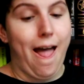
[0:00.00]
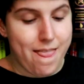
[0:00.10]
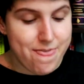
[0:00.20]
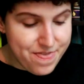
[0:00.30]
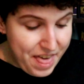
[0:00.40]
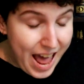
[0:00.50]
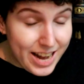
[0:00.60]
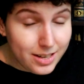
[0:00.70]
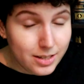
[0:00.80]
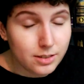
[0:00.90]
and
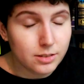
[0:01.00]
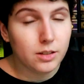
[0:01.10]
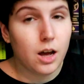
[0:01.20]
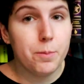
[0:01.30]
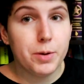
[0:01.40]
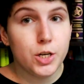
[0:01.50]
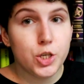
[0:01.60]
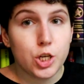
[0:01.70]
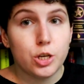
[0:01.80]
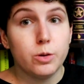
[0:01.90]
then I'm going to
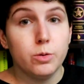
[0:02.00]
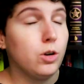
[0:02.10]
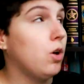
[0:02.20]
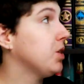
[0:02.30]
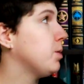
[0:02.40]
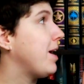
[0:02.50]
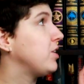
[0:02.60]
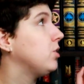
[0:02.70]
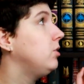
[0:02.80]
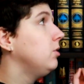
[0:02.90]
do Lost
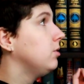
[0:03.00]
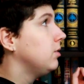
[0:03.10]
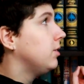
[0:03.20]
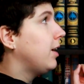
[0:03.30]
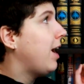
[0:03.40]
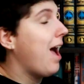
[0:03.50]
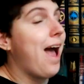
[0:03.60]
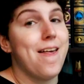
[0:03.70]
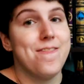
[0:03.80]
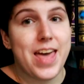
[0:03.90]
Metal,
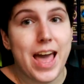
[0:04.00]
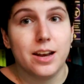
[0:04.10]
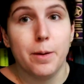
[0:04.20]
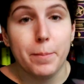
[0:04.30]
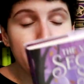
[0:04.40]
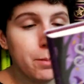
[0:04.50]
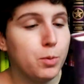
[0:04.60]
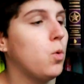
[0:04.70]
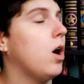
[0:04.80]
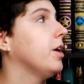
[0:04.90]
and then my
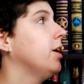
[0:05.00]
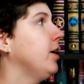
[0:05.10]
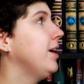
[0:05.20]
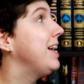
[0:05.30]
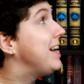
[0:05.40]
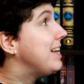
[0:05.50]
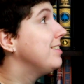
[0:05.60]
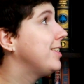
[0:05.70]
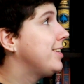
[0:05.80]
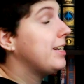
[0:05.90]
number one
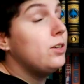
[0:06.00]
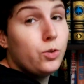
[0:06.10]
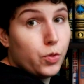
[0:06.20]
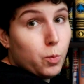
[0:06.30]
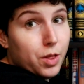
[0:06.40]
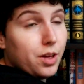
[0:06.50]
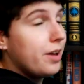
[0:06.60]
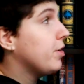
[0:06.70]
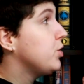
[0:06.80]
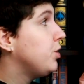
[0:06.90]
is still the one that
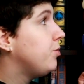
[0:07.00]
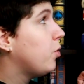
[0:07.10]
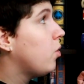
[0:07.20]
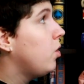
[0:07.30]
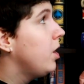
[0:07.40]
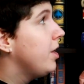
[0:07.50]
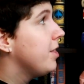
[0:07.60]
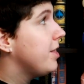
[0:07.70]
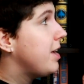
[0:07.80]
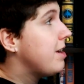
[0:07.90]
I voted for,
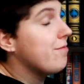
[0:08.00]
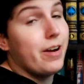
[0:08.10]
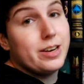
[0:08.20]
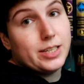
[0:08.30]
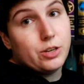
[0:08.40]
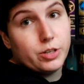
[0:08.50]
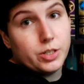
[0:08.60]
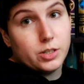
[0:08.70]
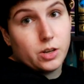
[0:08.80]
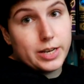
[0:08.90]
The Very Secret
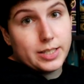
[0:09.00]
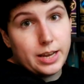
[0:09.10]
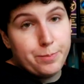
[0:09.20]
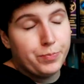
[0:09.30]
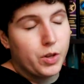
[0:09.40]
Society